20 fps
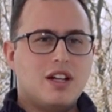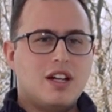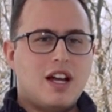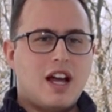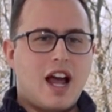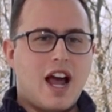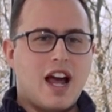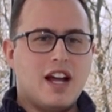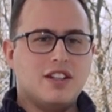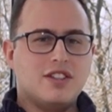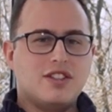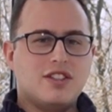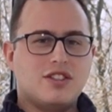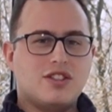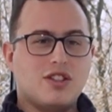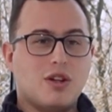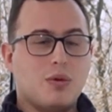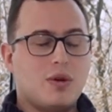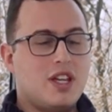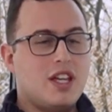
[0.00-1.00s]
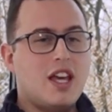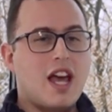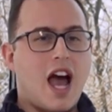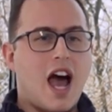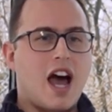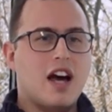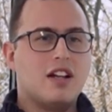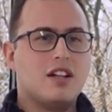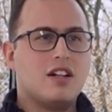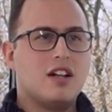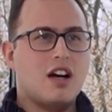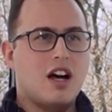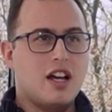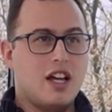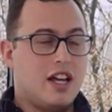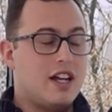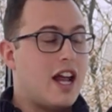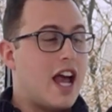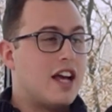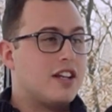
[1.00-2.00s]
And so he had
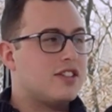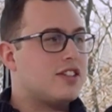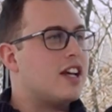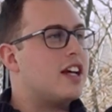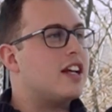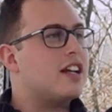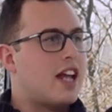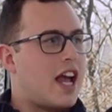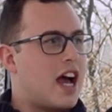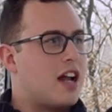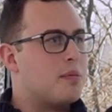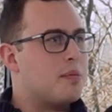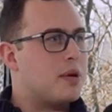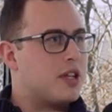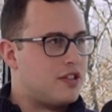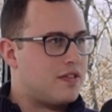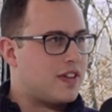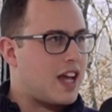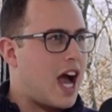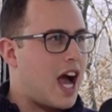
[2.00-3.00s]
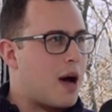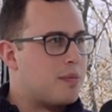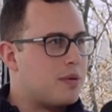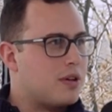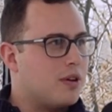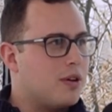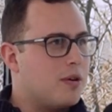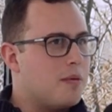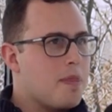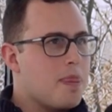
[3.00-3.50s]
an exit and he had a bunch of capital.